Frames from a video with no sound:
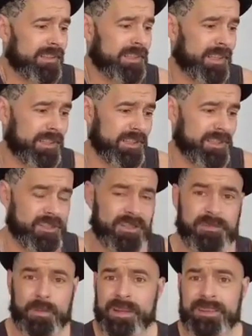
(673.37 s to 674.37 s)
God, it
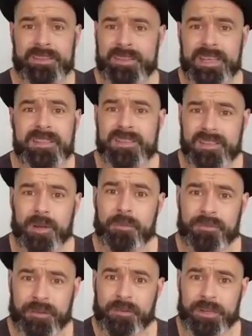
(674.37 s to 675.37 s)
just went tits
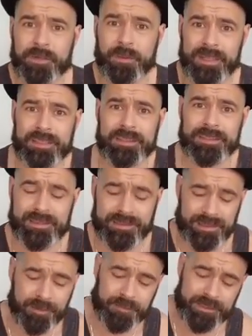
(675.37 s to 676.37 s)
up very quickly, didn't it?